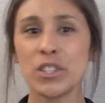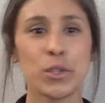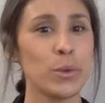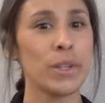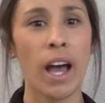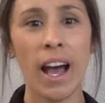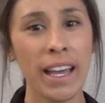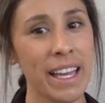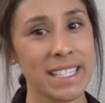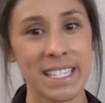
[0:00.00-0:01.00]
too young,
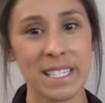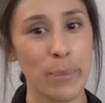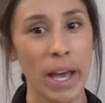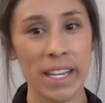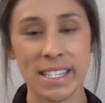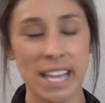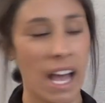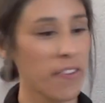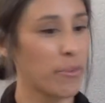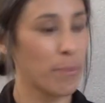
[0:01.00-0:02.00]
I suspect, to
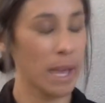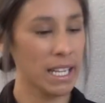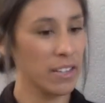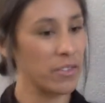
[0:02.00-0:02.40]
have many